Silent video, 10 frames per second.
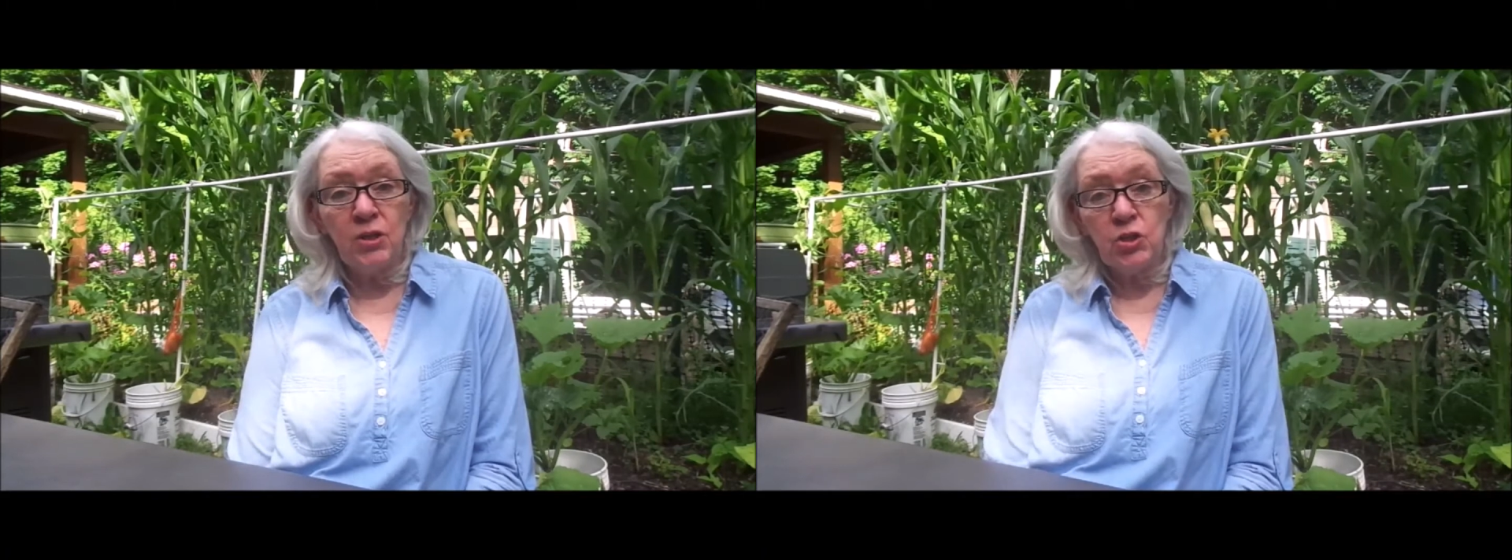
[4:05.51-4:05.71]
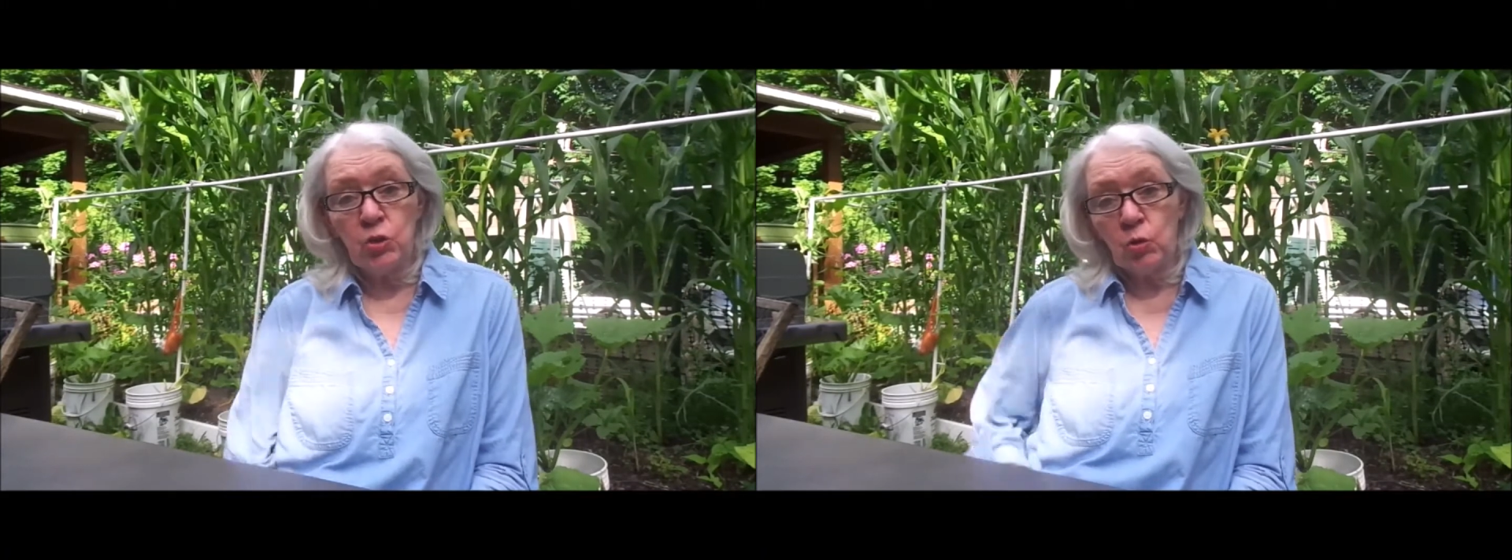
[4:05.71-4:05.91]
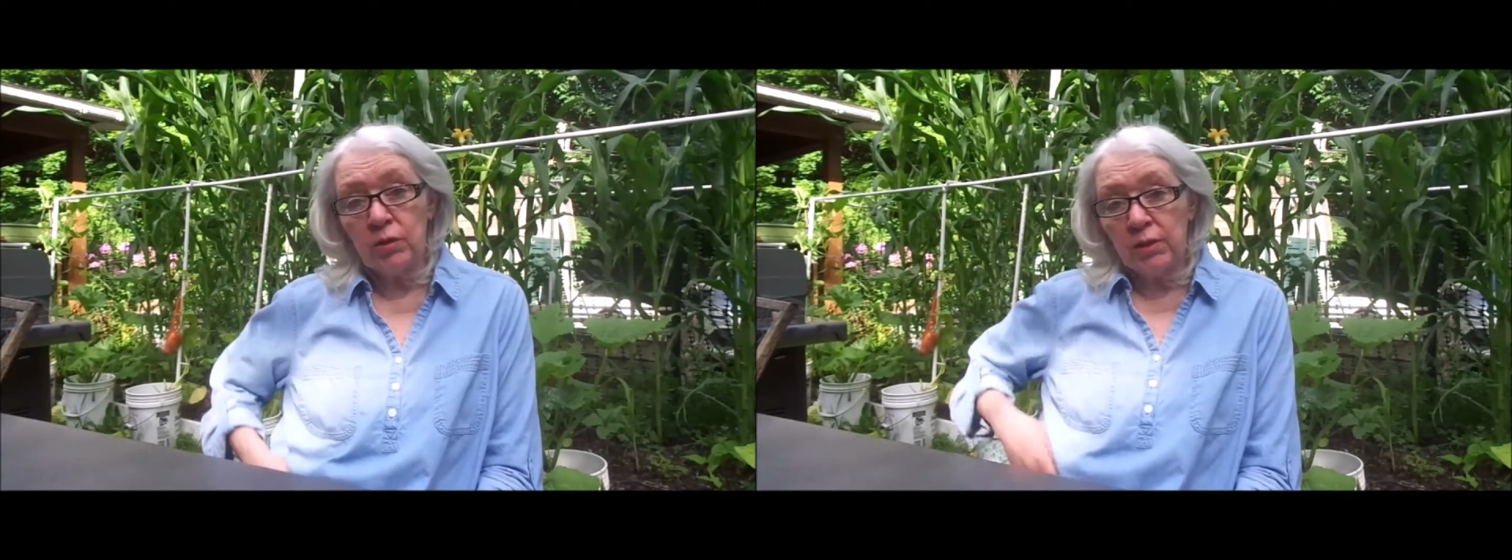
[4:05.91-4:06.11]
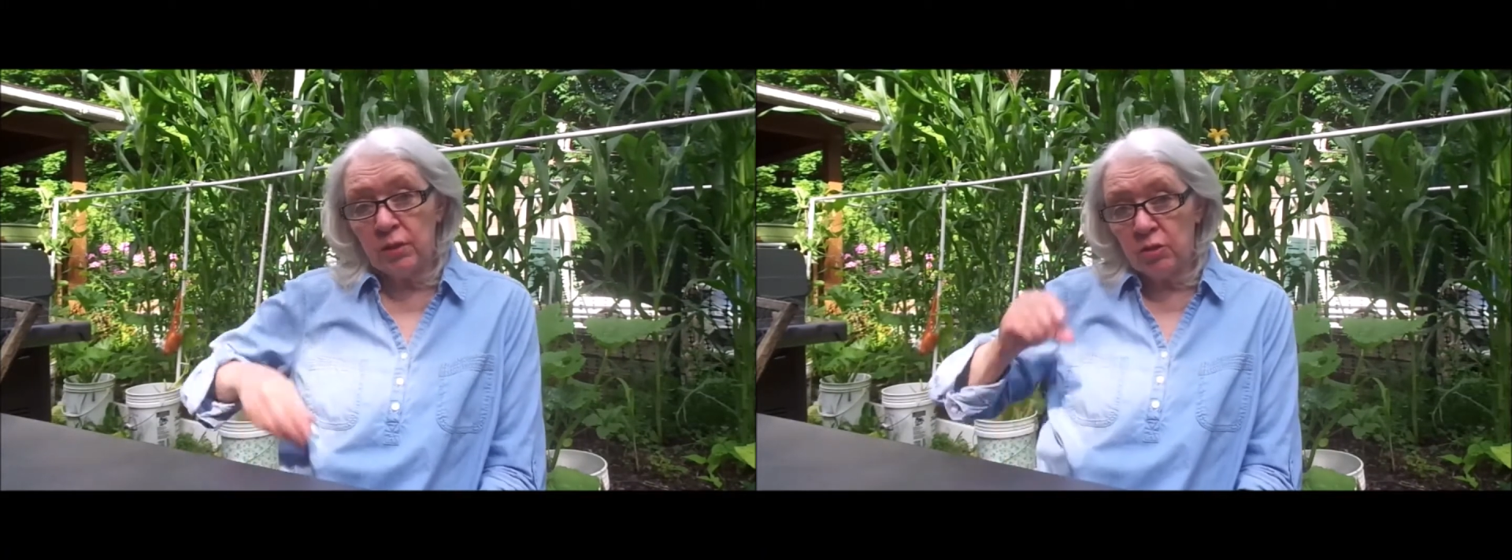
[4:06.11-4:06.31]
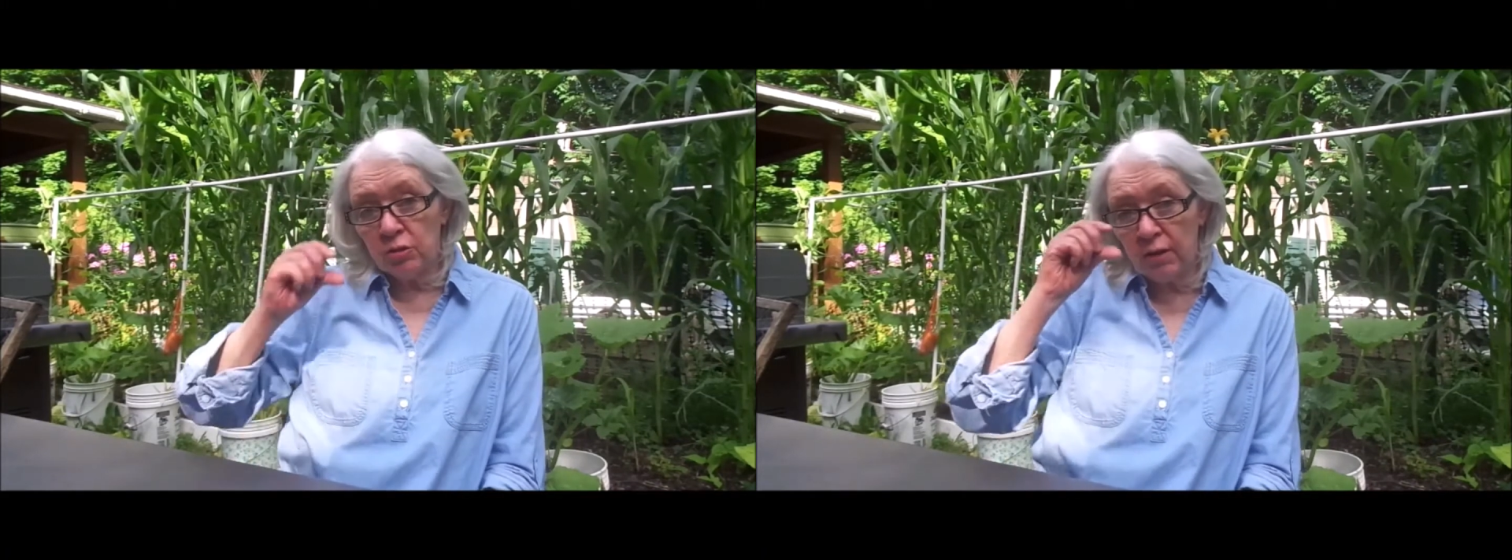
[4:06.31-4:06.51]
sure that the
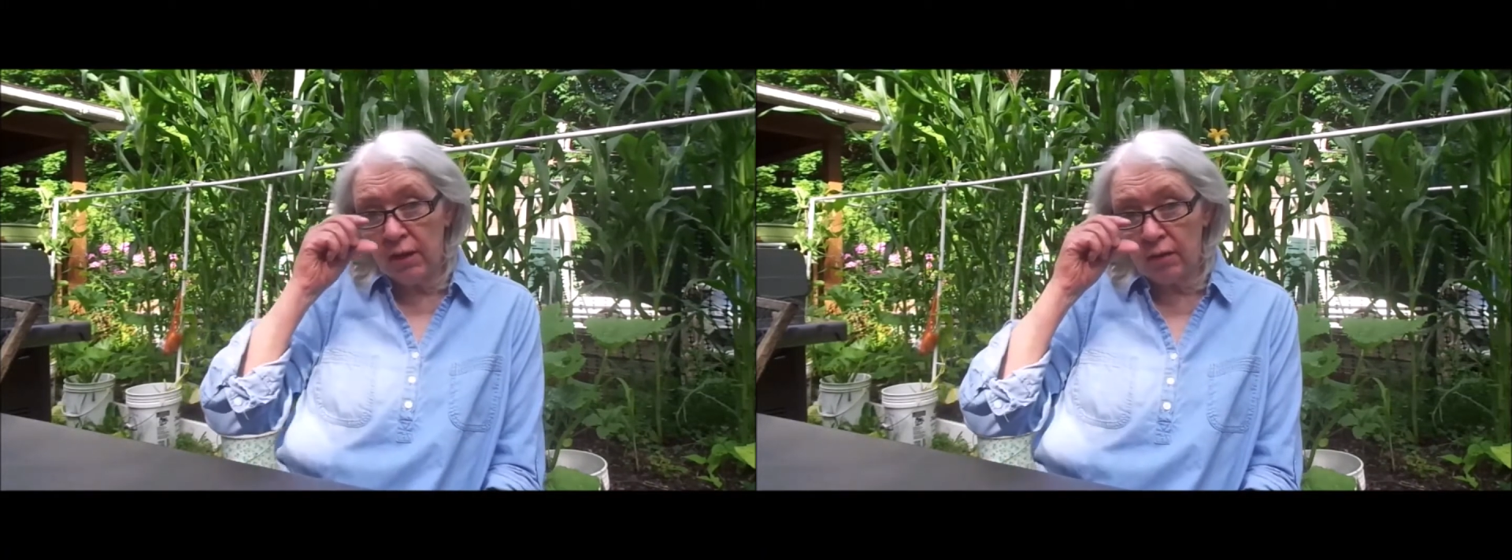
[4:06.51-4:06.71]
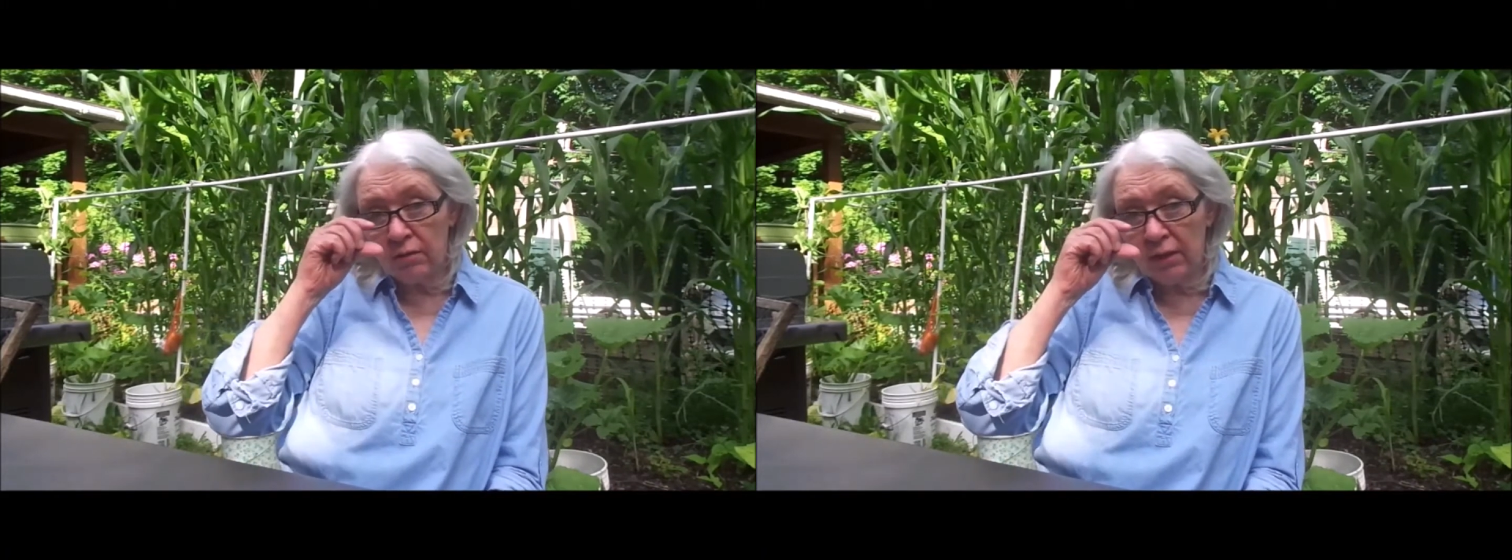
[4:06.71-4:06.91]
crown